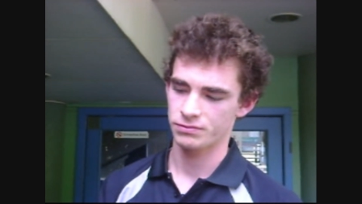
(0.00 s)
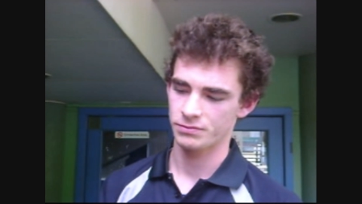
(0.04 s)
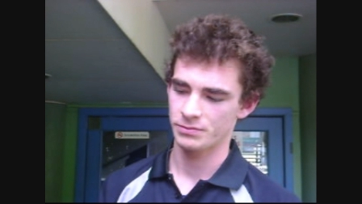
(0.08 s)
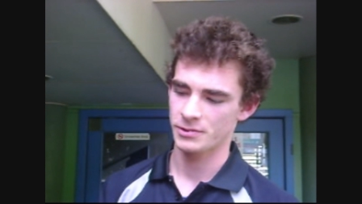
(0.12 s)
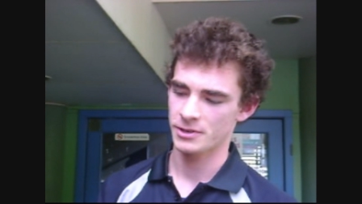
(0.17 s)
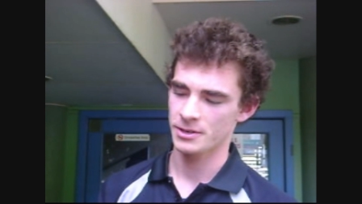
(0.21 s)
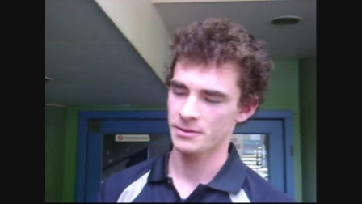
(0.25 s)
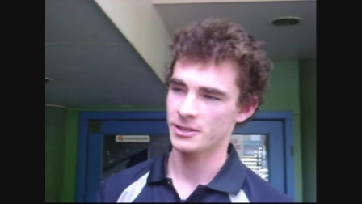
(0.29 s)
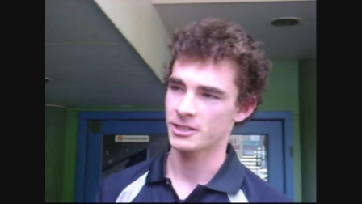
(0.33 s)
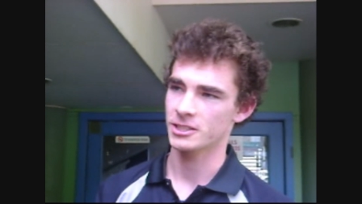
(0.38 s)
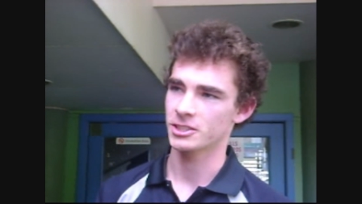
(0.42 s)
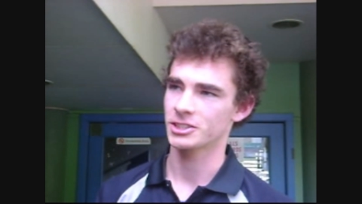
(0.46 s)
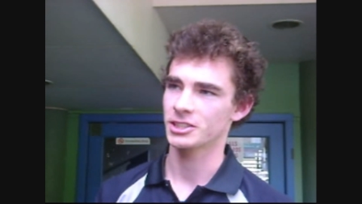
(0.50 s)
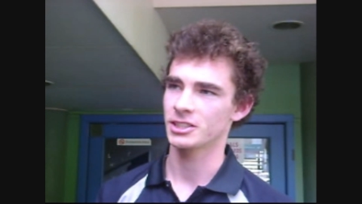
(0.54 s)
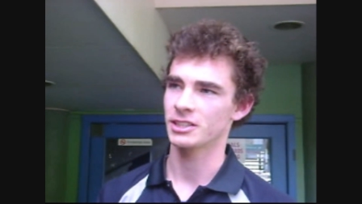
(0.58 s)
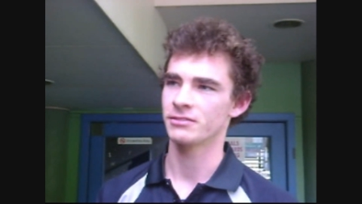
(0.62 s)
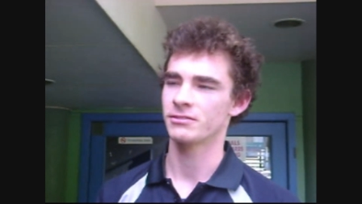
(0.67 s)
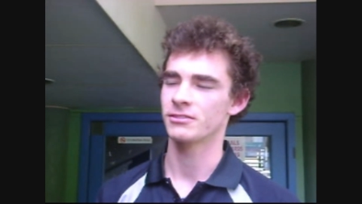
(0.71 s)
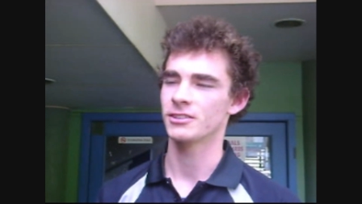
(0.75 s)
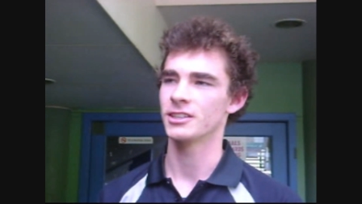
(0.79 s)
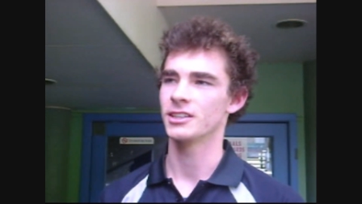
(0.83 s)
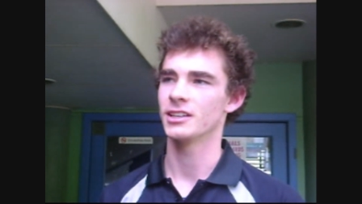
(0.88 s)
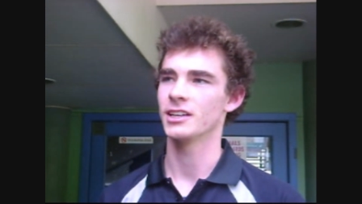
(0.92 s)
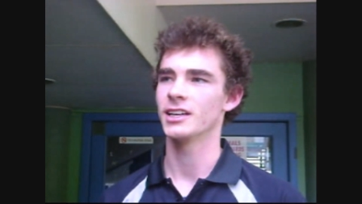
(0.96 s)
pretty much
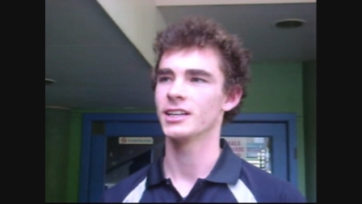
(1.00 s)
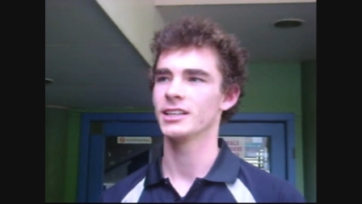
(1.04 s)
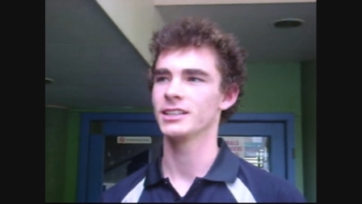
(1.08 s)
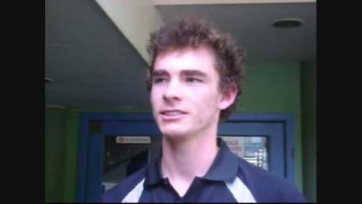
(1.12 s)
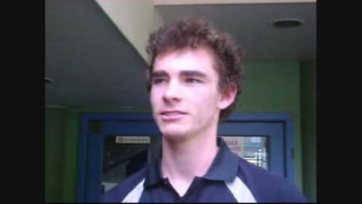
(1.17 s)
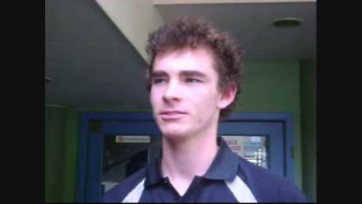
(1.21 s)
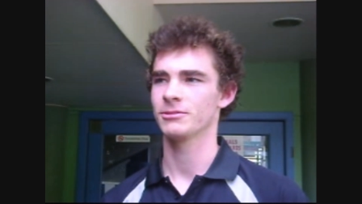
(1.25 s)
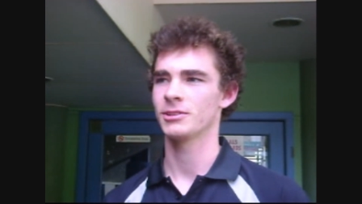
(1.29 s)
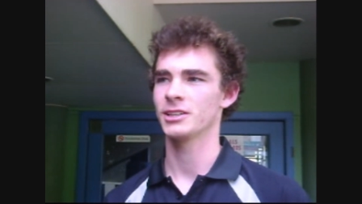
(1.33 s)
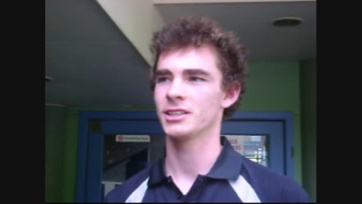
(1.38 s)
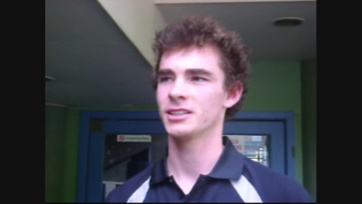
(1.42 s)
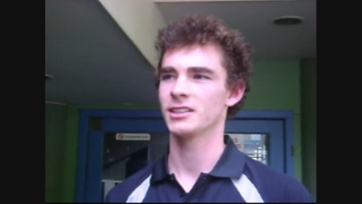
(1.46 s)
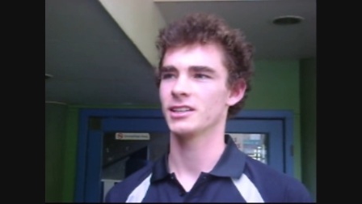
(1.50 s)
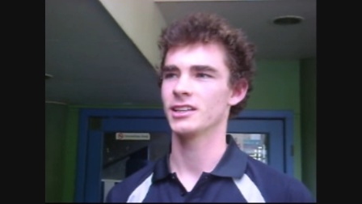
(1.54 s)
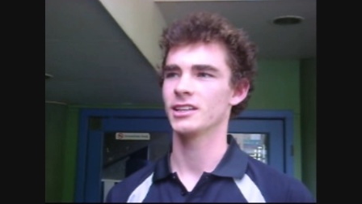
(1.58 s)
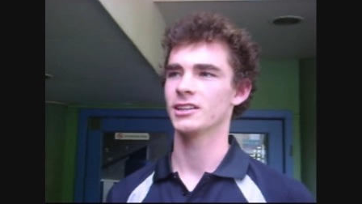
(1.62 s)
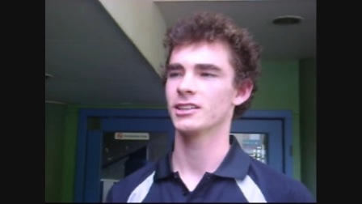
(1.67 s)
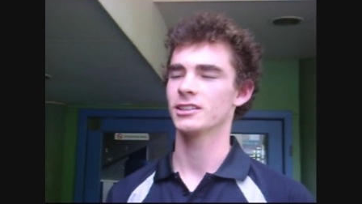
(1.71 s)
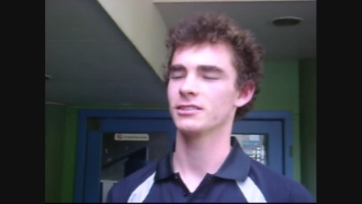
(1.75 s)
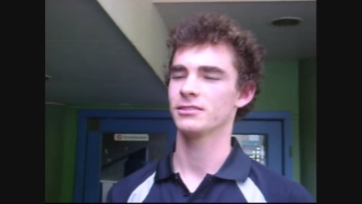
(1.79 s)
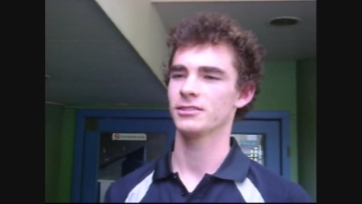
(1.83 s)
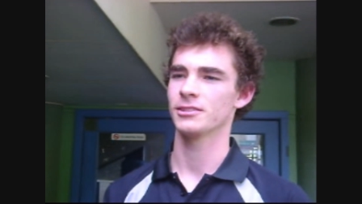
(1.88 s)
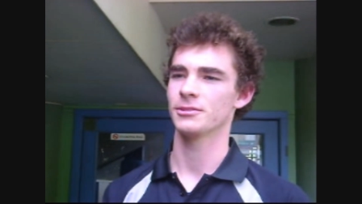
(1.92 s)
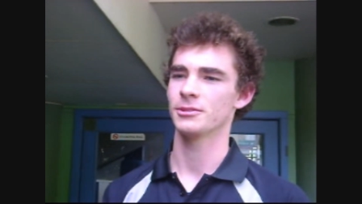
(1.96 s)
every day, one day
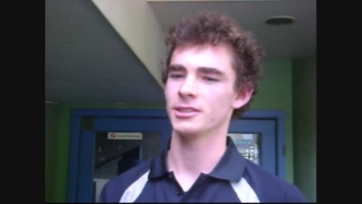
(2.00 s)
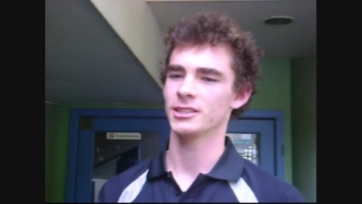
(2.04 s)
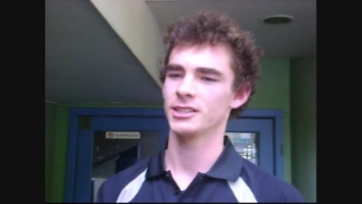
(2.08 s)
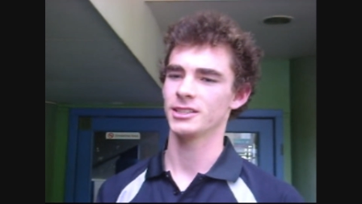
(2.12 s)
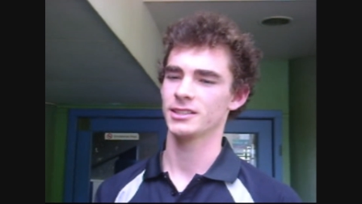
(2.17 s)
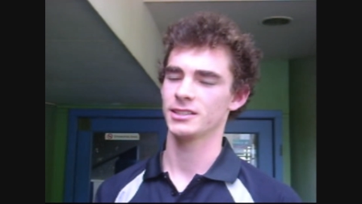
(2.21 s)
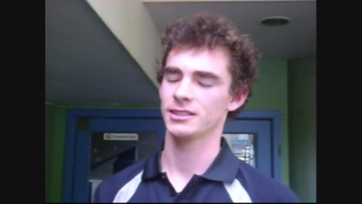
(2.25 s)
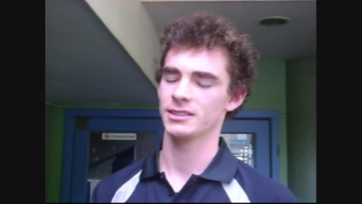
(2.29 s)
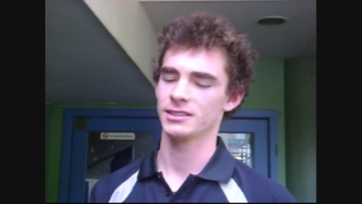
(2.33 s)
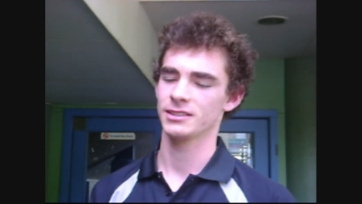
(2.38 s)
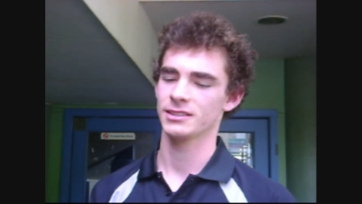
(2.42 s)
off a week.